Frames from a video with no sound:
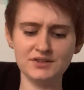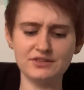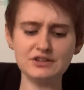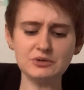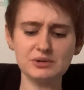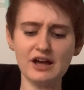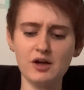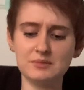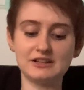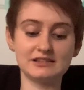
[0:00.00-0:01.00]
This would
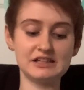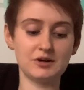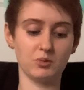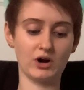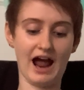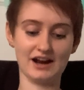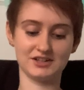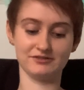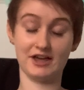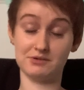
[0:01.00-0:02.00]
help me to lead a more
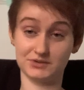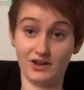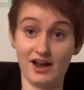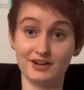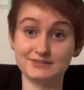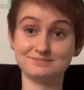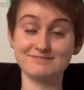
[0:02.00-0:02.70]
active lifestyle.